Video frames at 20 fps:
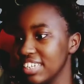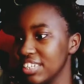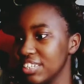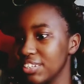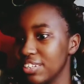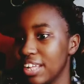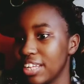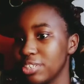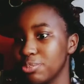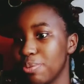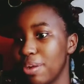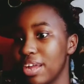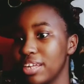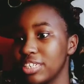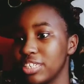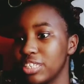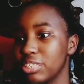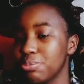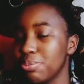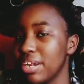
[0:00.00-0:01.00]
So that's why I
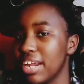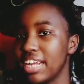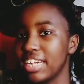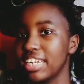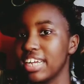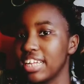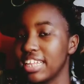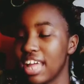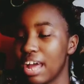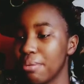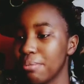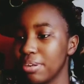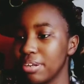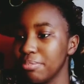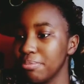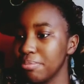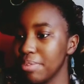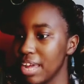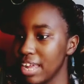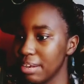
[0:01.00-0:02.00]
just went ahead to get that one.
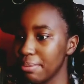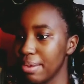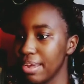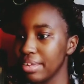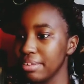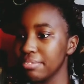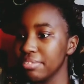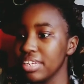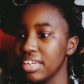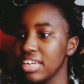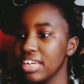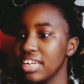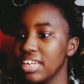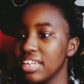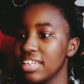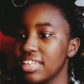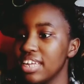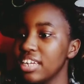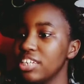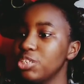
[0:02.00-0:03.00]
Anyway,
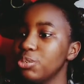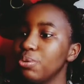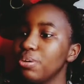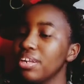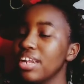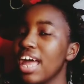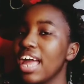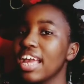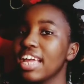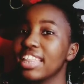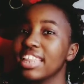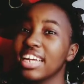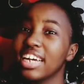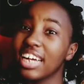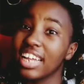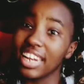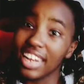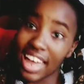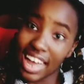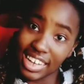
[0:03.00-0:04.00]
they do it like the
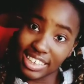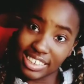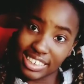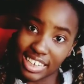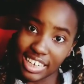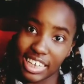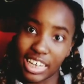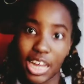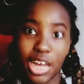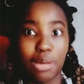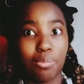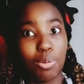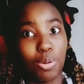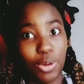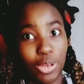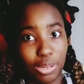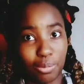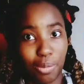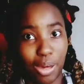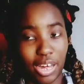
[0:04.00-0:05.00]
classic
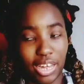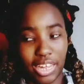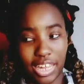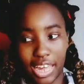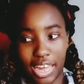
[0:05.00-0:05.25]
Pokemon